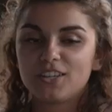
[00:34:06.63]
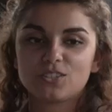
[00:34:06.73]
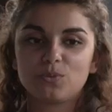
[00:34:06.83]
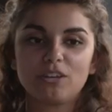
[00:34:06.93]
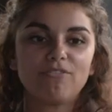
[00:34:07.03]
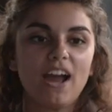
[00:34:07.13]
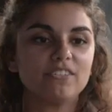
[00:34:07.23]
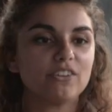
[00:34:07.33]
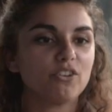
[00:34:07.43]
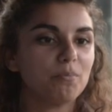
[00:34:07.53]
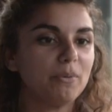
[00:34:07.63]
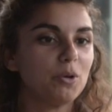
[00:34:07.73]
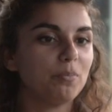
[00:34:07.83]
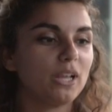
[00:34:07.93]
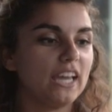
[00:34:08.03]
So we have five different
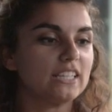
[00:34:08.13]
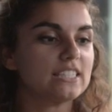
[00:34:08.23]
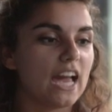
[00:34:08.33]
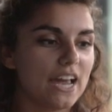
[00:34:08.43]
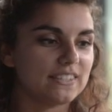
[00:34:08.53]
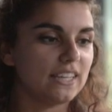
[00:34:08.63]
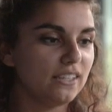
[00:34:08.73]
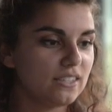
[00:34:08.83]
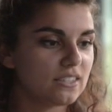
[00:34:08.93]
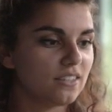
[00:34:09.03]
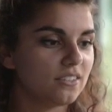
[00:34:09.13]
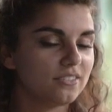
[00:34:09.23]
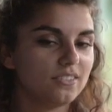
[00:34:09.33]
meal plan sizes,